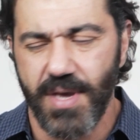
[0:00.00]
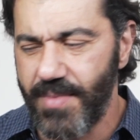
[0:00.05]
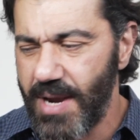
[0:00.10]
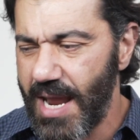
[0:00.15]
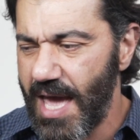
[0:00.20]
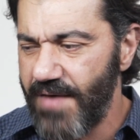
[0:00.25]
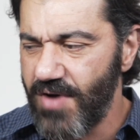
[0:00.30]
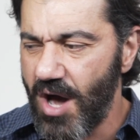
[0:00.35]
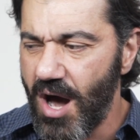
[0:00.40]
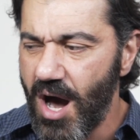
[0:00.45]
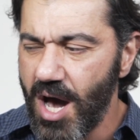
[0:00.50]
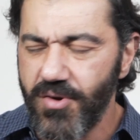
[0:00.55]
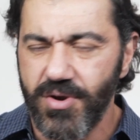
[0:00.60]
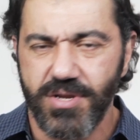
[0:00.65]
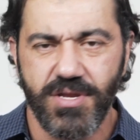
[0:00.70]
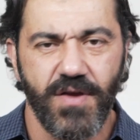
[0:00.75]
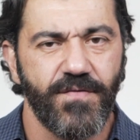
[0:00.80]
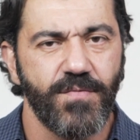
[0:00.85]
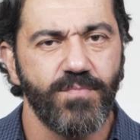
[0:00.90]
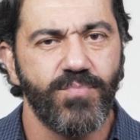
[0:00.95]
I'm gonna have a
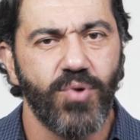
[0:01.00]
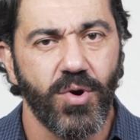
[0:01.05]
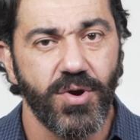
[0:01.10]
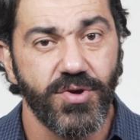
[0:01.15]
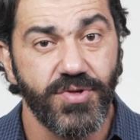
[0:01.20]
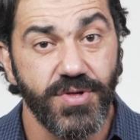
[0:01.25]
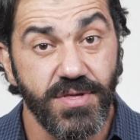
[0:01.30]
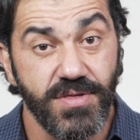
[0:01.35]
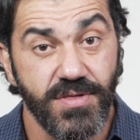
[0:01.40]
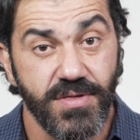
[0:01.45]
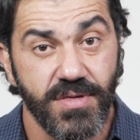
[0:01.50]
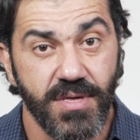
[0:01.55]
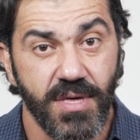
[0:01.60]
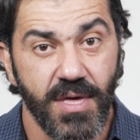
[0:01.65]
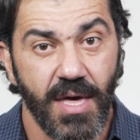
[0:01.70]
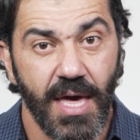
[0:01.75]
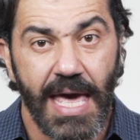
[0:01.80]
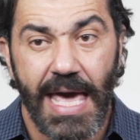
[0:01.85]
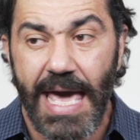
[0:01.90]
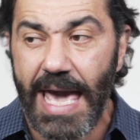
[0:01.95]
hundred different Porsches.
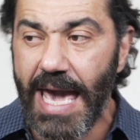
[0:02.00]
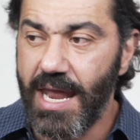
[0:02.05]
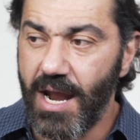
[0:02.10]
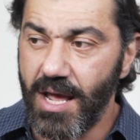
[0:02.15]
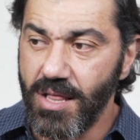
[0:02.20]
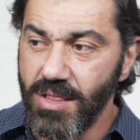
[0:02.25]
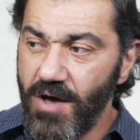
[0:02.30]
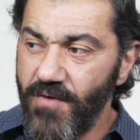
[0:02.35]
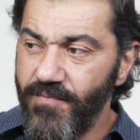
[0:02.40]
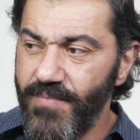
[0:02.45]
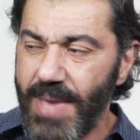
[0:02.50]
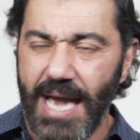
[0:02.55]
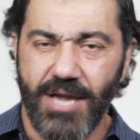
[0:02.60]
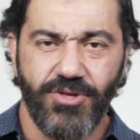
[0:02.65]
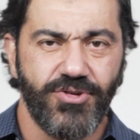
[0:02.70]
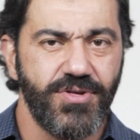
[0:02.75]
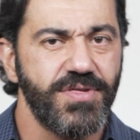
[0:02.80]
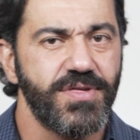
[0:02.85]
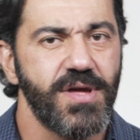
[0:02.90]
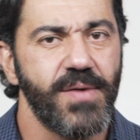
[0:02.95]
And I love
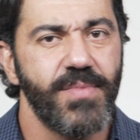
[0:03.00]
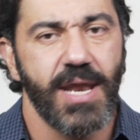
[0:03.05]
mansions.